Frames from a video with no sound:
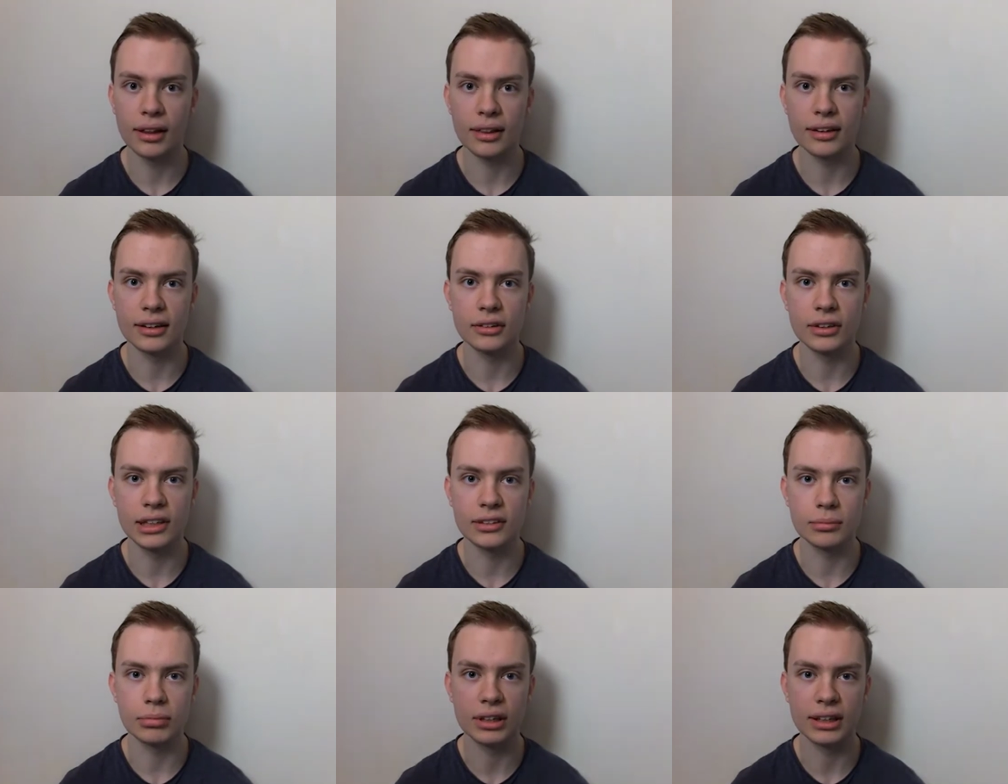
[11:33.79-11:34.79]
that you need
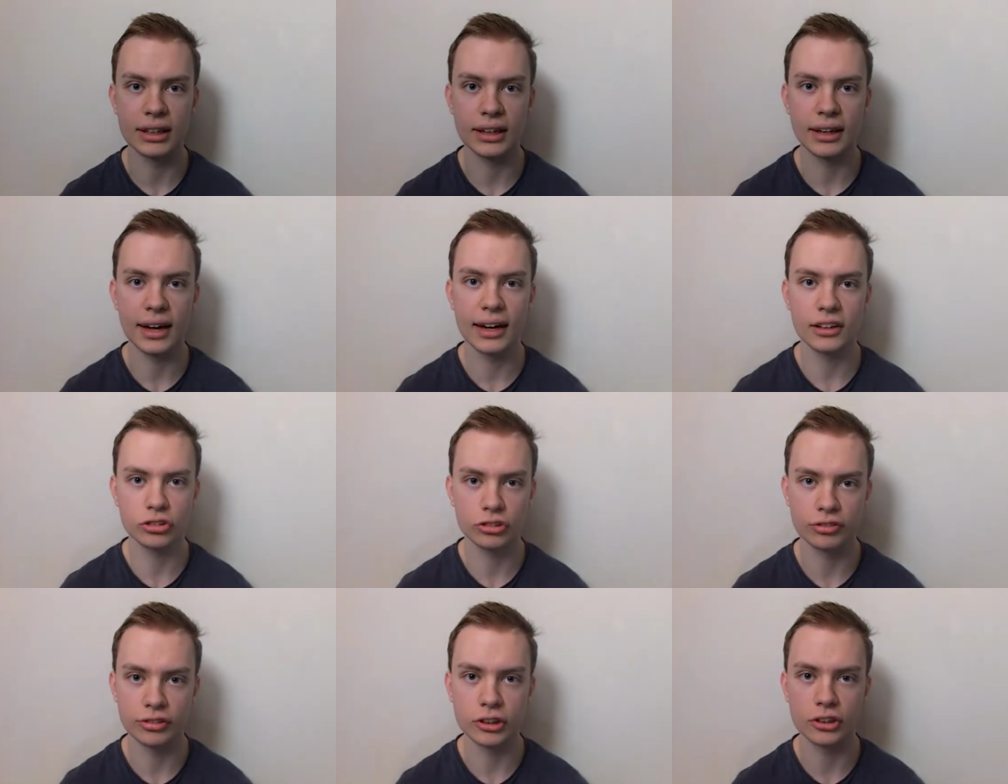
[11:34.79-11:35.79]
to bring
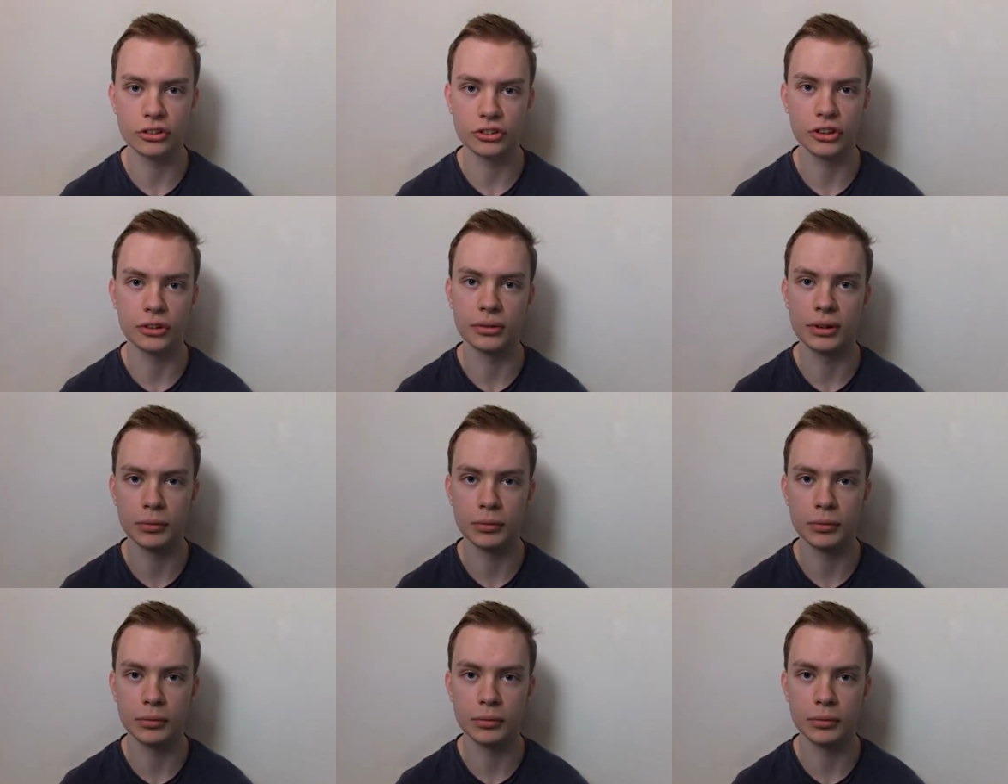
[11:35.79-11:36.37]
extra focus to,